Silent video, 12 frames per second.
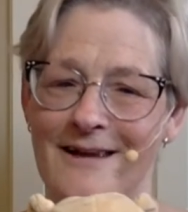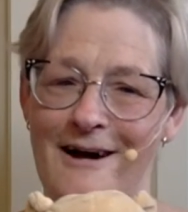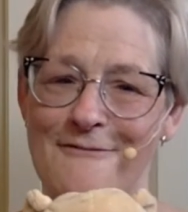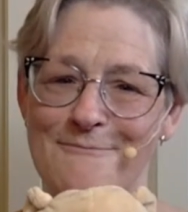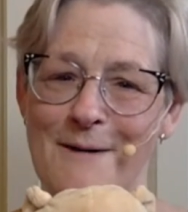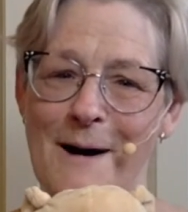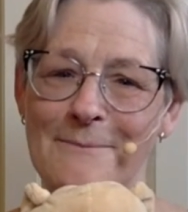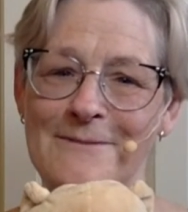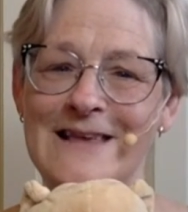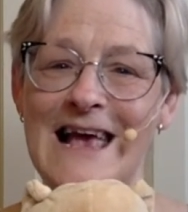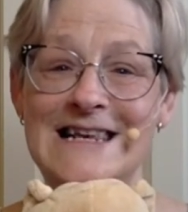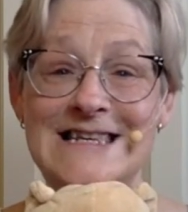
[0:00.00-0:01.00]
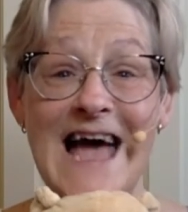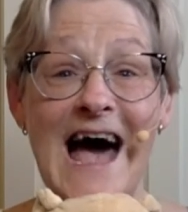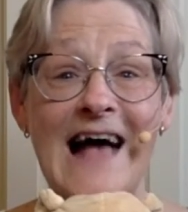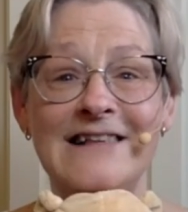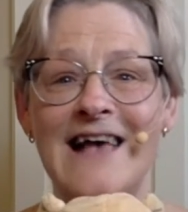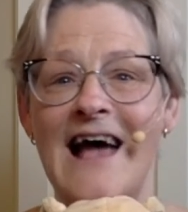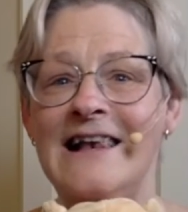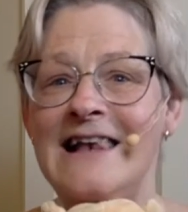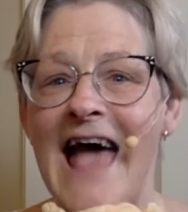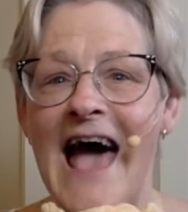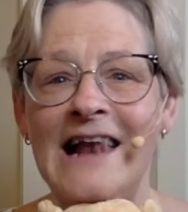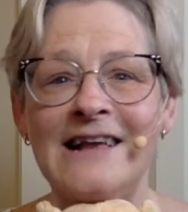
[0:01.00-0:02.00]
of mums and dads and
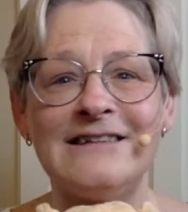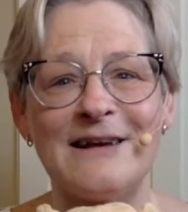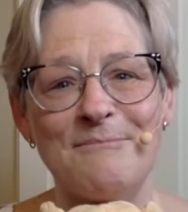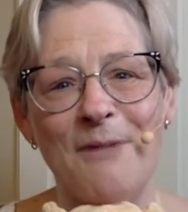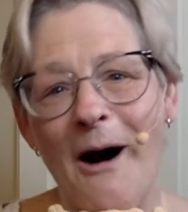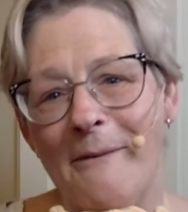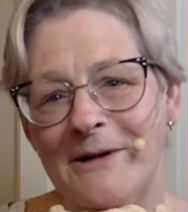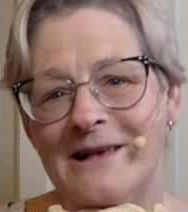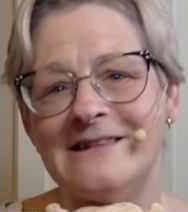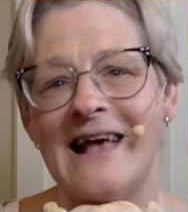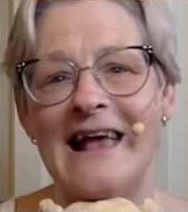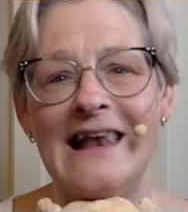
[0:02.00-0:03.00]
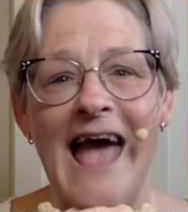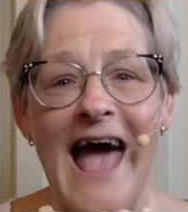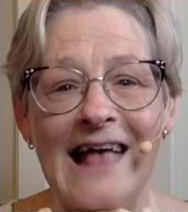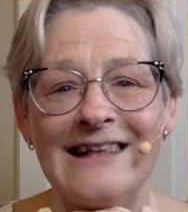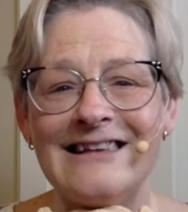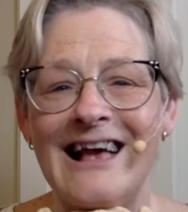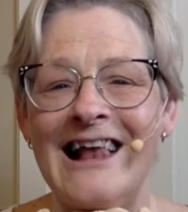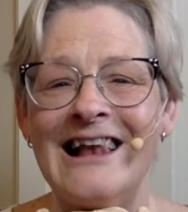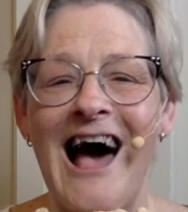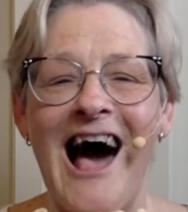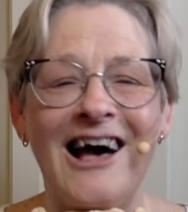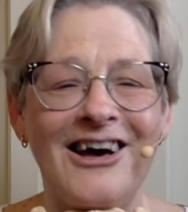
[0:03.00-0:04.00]
nanas and papas and aunts
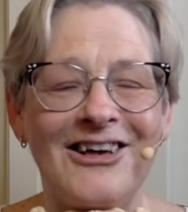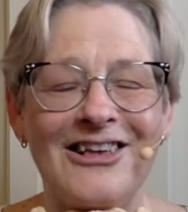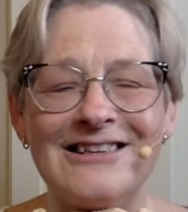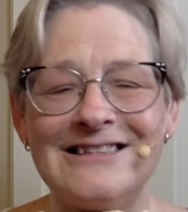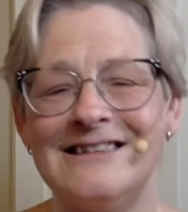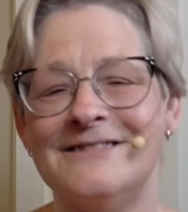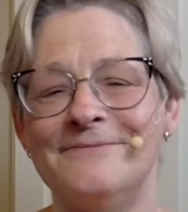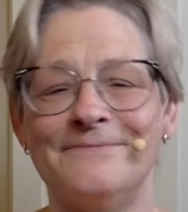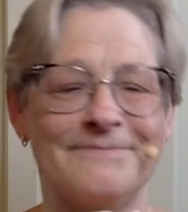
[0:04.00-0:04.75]
and uncles